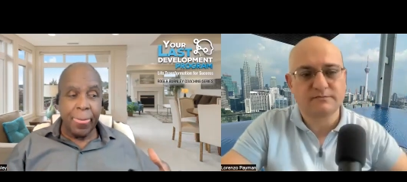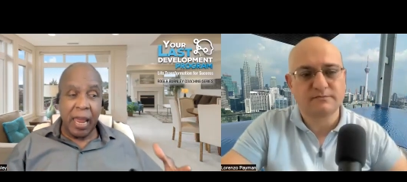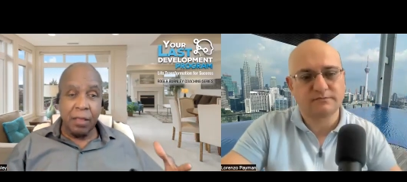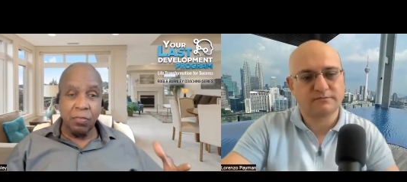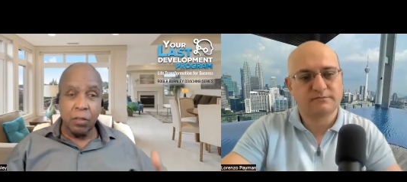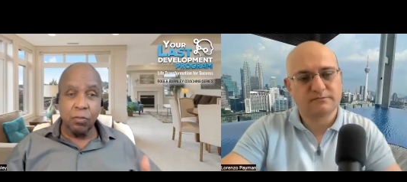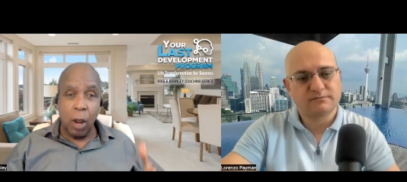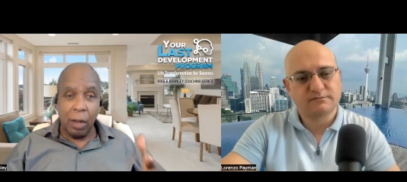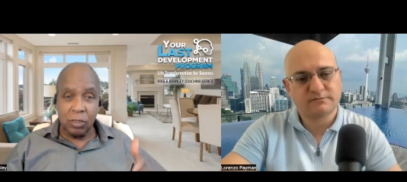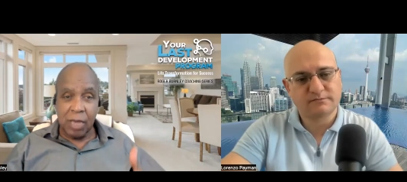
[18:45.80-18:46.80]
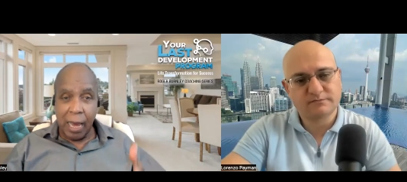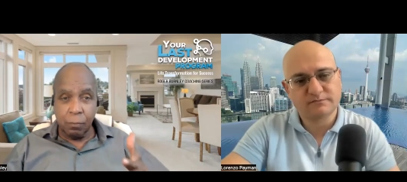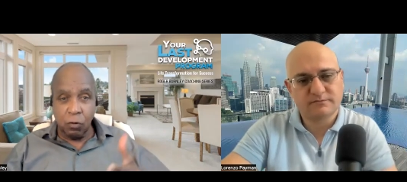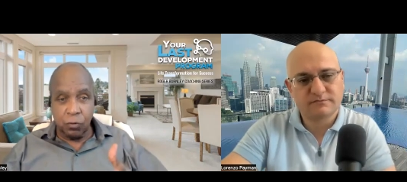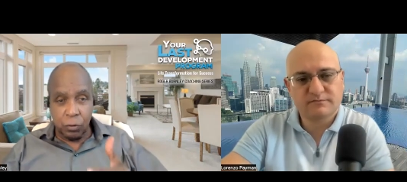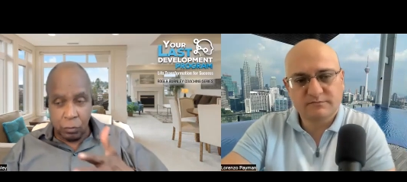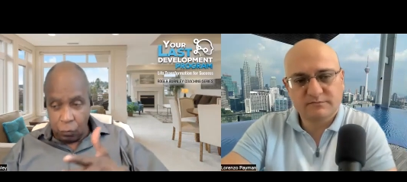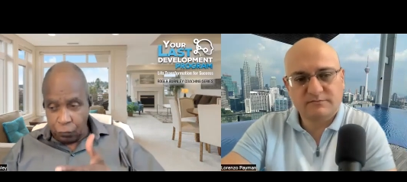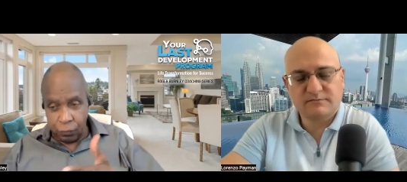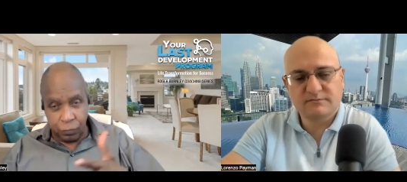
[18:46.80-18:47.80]
Speaker 1: And then throughout time, over
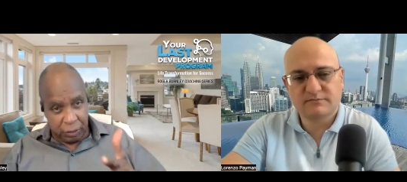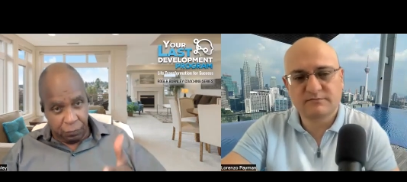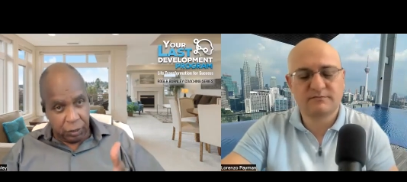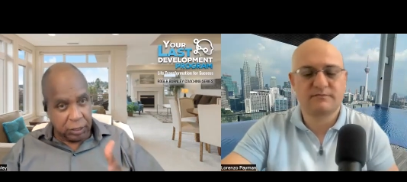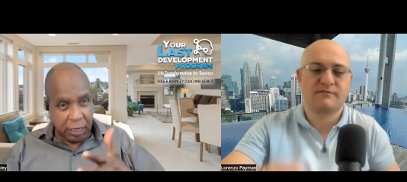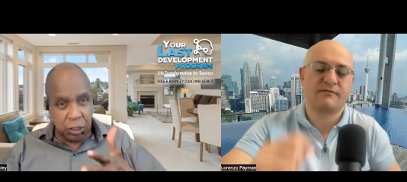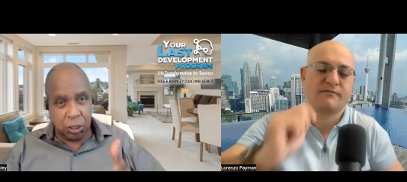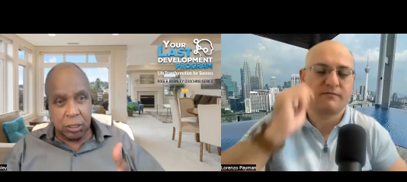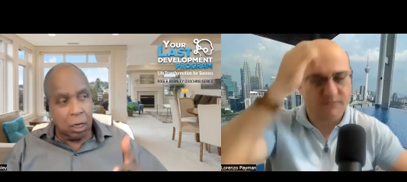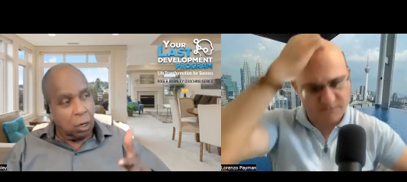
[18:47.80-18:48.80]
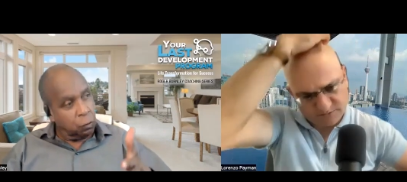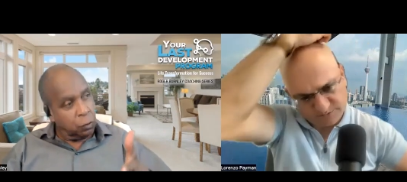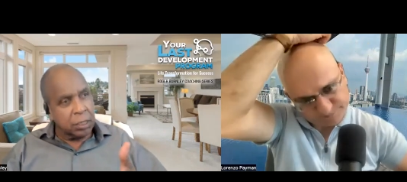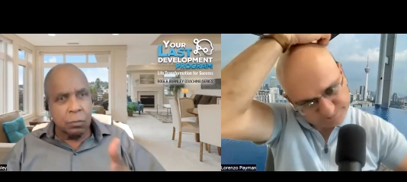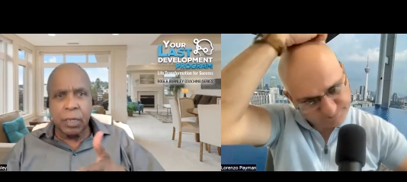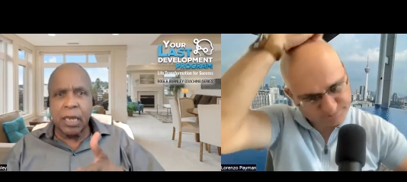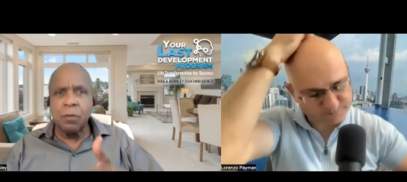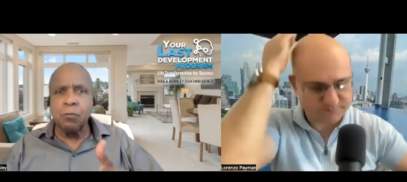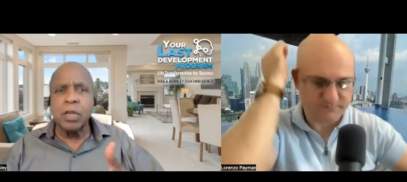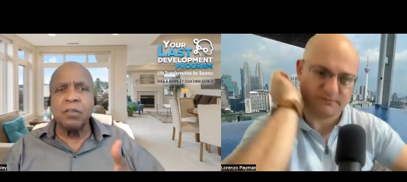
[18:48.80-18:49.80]
civilizations, we get
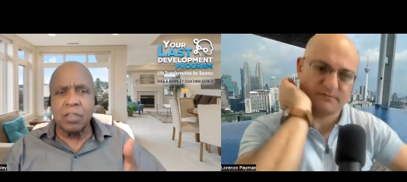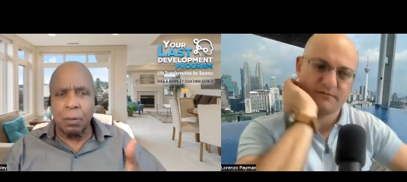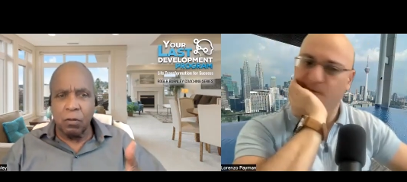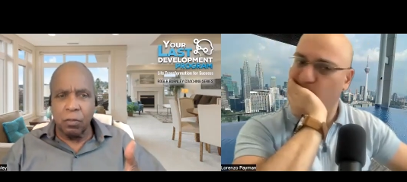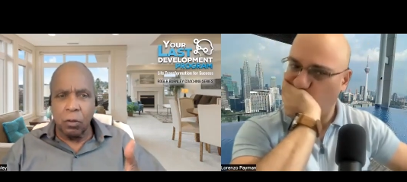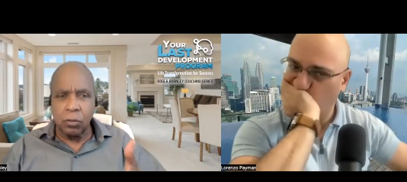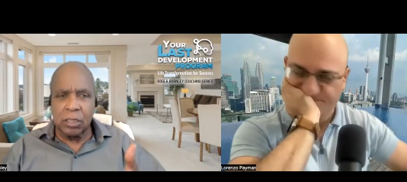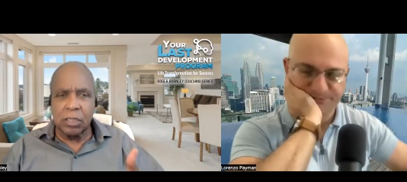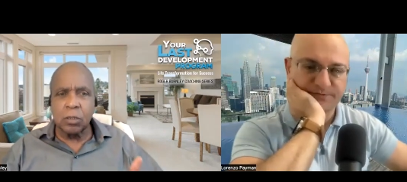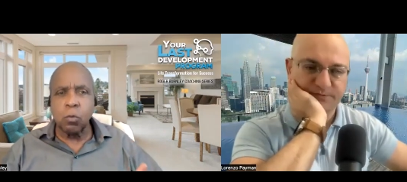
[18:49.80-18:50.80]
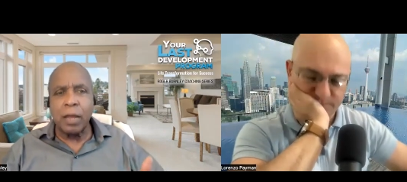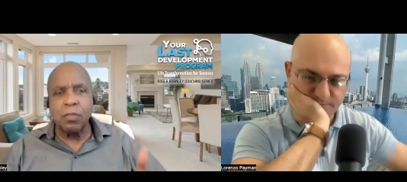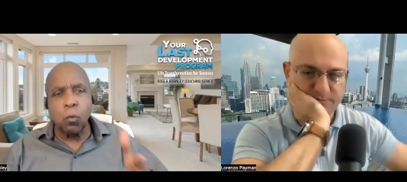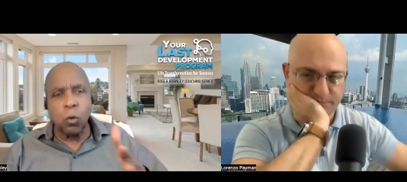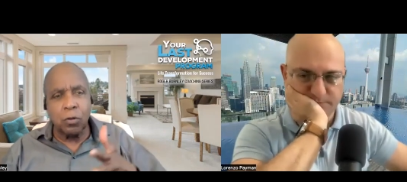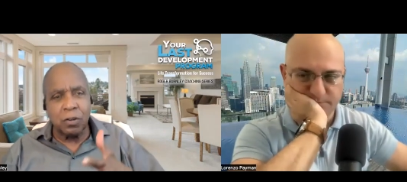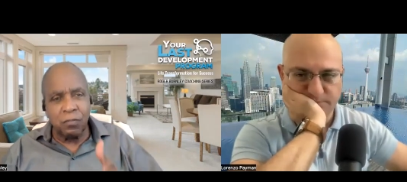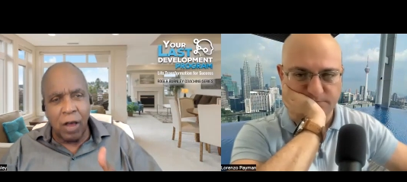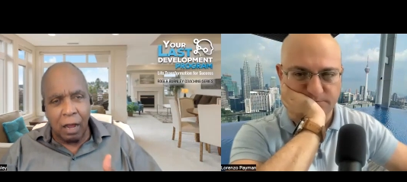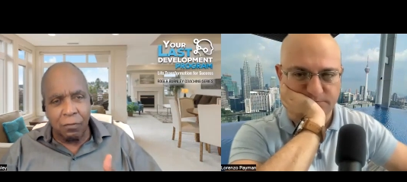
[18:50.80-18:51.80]
rid of some of those. It's just why the world
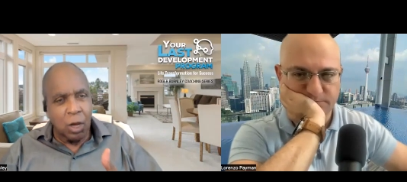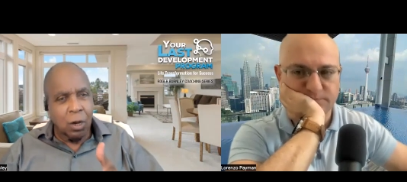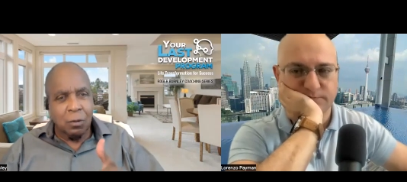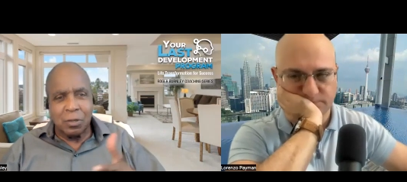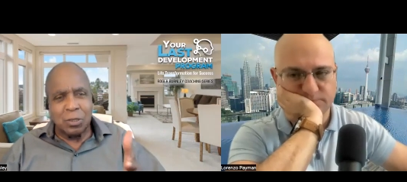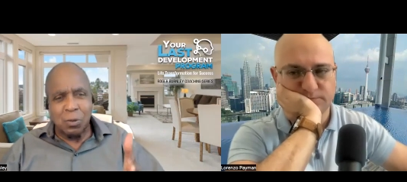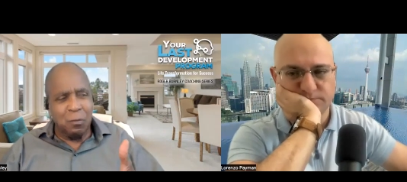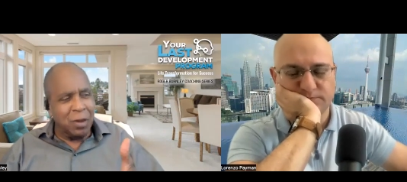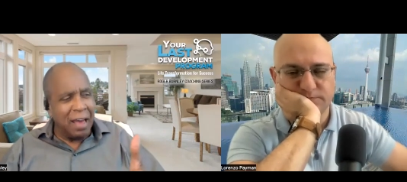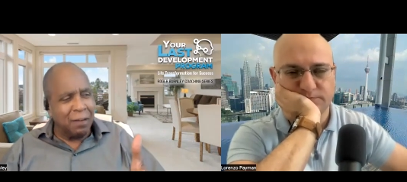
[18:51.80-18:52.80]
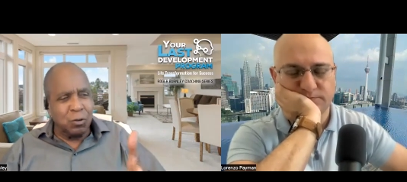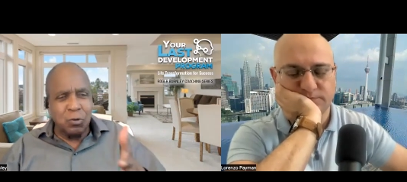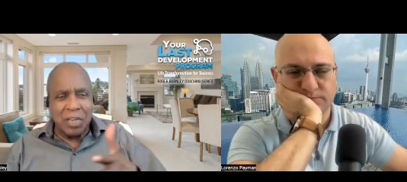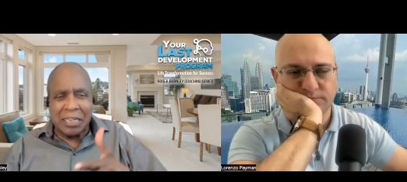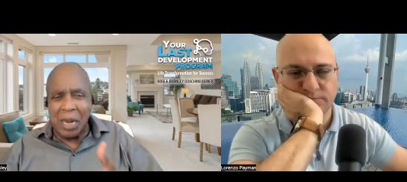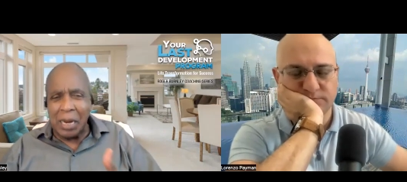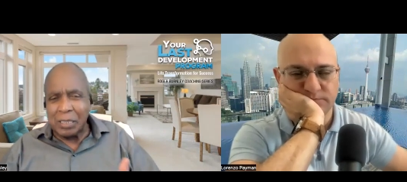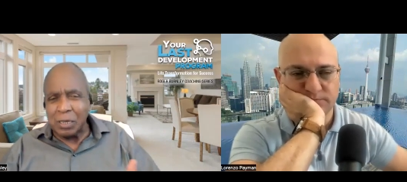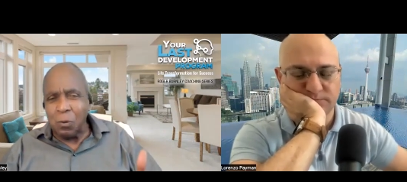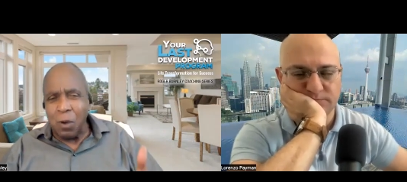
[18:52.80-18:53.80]
evolves. This is why we have new technology,
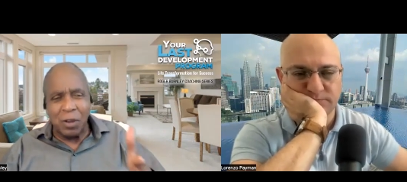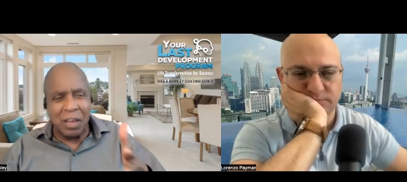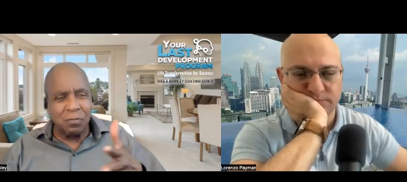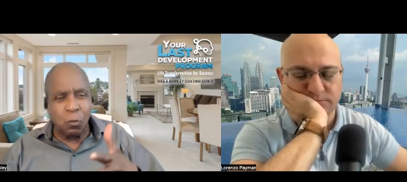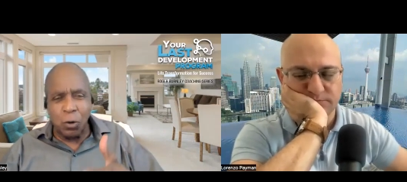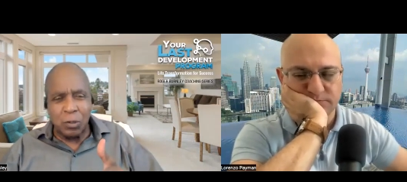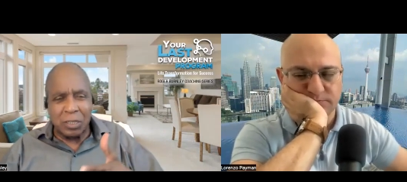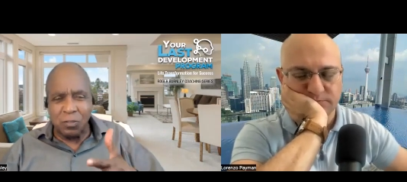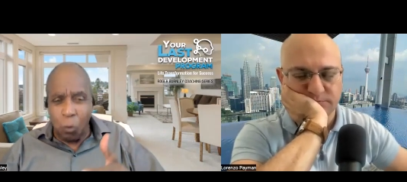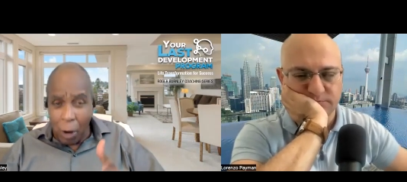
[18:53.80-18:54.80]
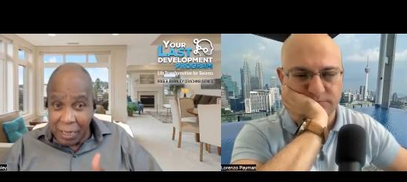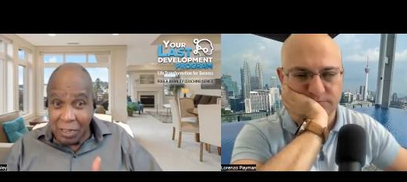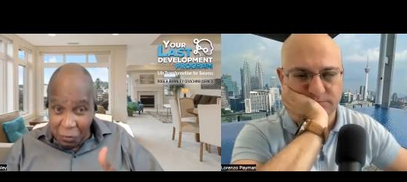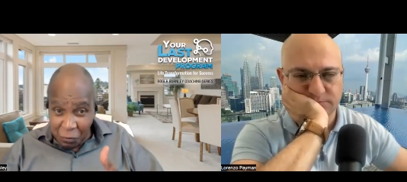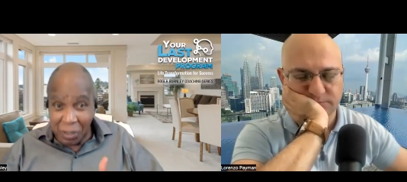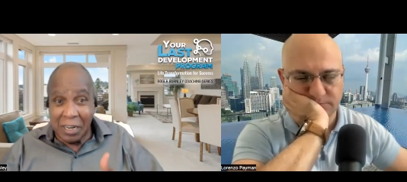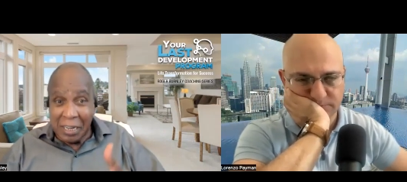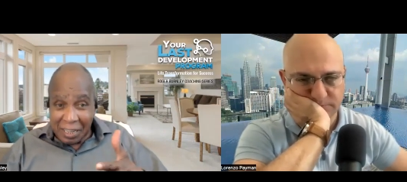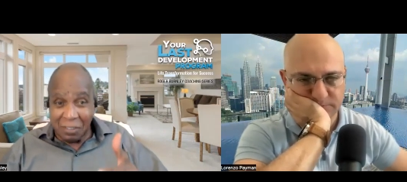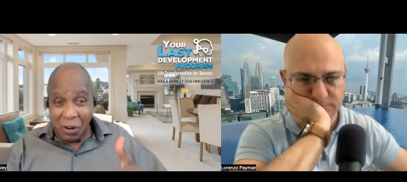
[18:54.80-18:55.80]
why the world looks quite different
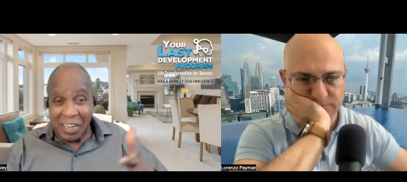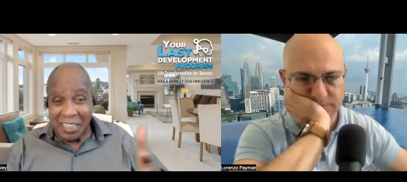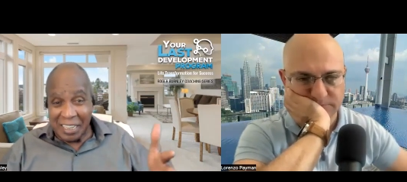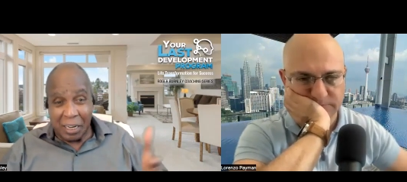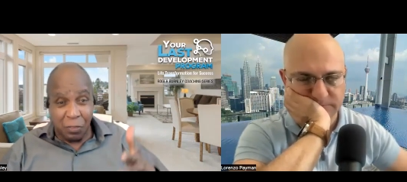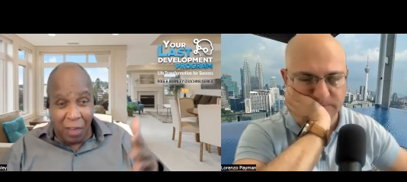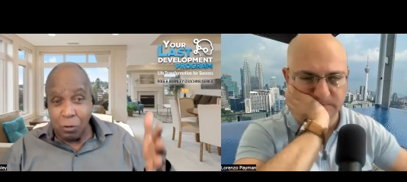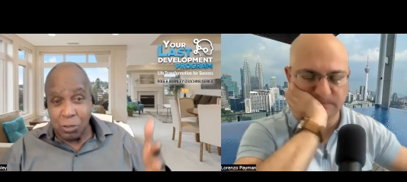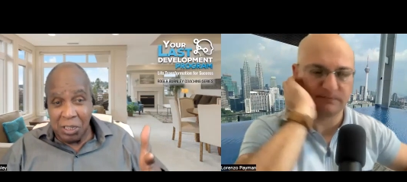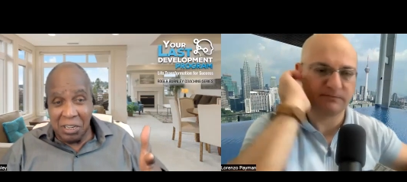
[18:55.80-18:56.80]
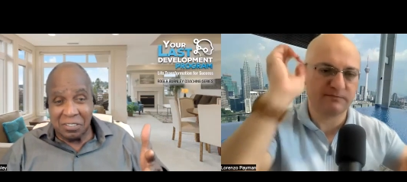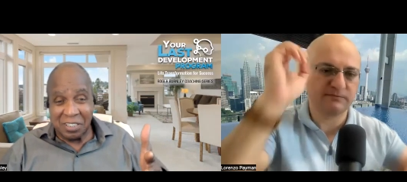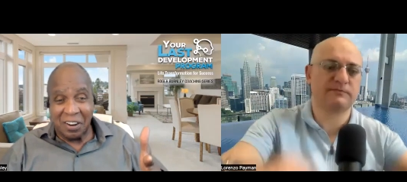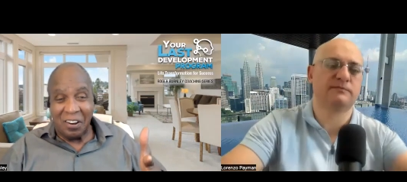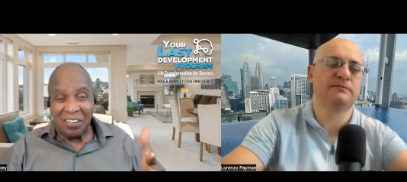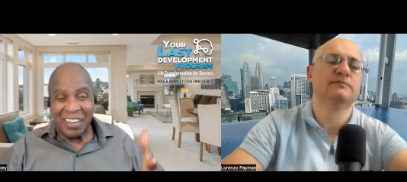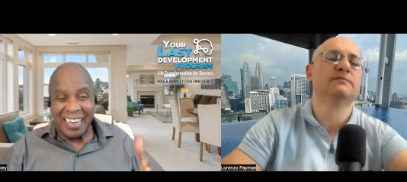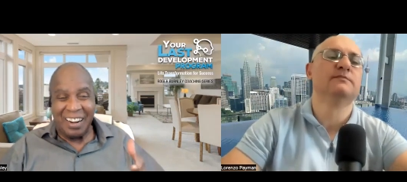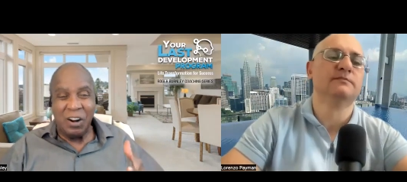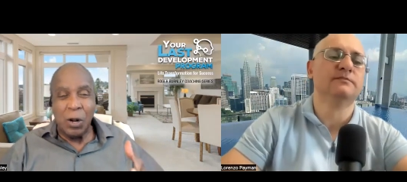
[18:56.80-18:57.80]
than what it did 1,000 years ago, you know?